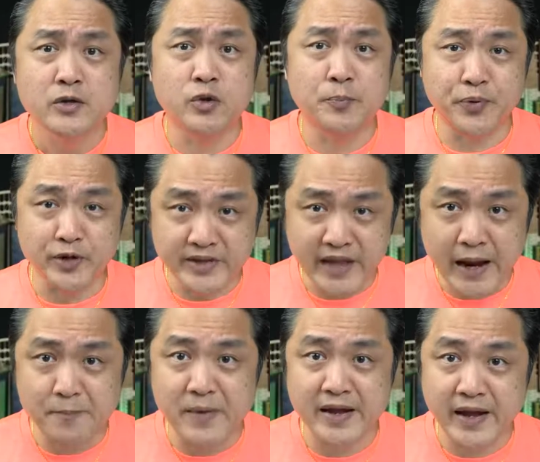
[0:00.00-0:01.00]
to
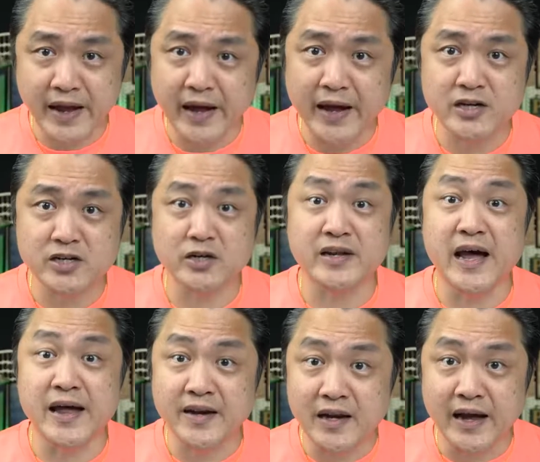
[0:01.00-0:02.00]
protect my cash,
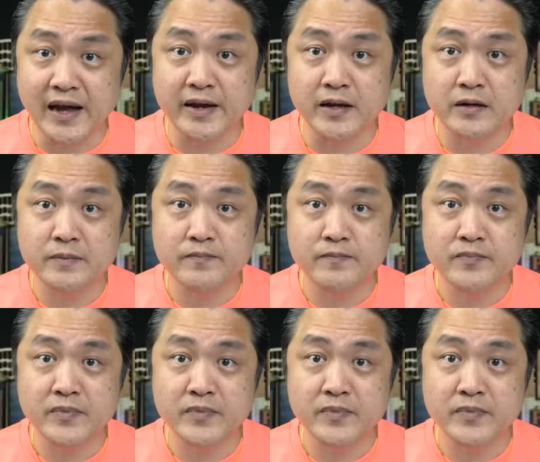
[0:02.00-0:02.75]
the underlying,